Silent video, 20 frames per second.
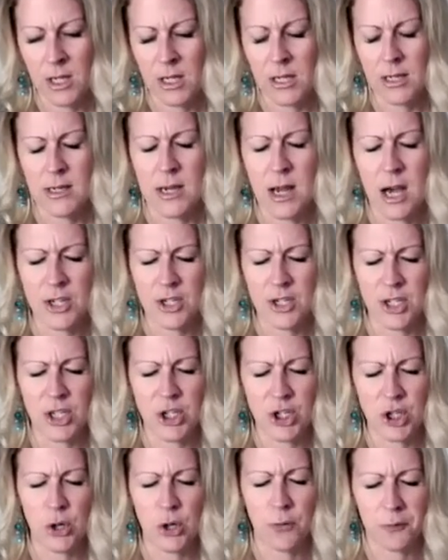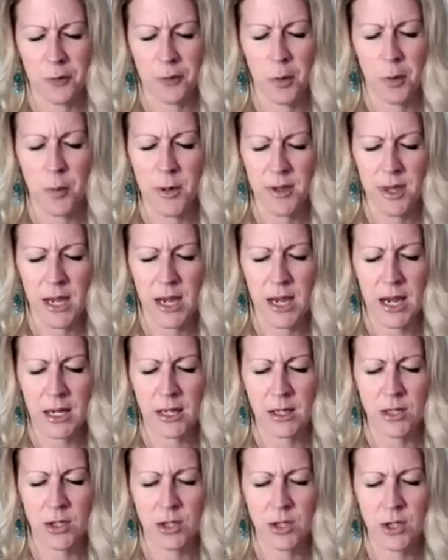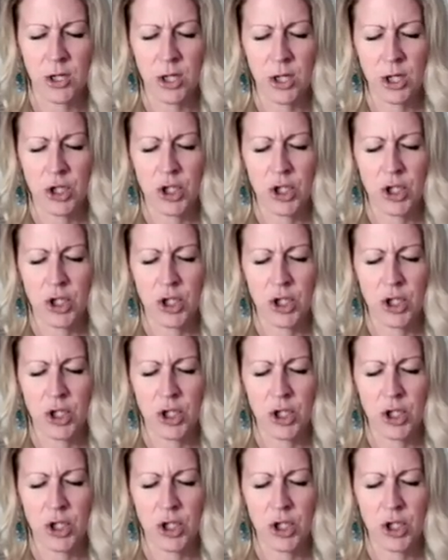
nudges you from within